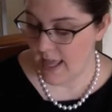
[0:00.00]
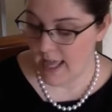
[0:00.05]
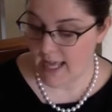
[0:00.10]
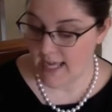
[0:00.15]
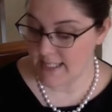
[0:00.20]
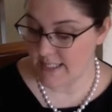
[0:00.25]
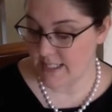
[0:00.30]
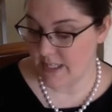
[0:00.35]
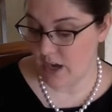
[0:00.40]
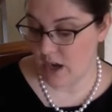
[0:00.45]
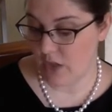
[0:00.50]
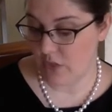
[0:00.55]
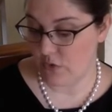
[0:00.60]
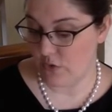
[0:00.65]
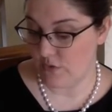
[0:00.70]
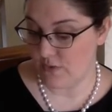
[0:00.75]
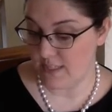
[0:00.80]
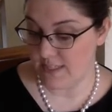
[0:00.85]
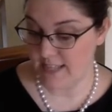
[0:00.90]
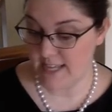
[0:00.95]
as the author
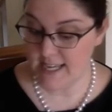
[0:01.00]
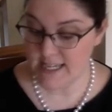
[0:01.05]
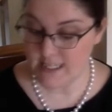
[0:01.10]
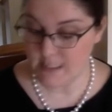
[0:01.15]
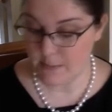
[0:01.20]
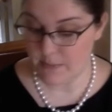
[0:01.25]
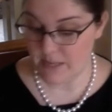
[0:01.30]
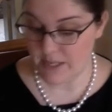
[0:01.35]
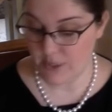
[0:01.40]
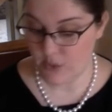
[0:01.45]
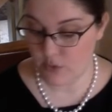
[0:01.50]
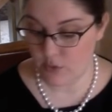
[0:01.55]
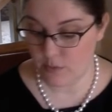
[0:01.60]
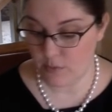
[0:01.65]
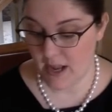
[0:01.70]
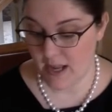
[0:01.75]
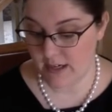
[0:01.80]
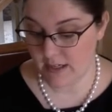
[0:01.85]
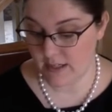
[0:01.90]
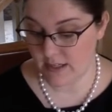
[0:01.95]
of today's opinion
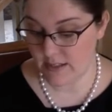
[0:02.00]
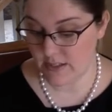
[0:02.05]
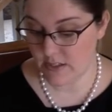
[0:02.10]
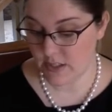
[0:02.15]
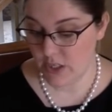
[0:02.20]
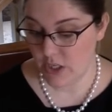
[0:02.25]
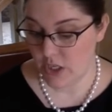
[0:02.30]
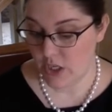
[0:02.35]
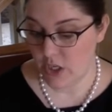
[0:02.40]
reminded us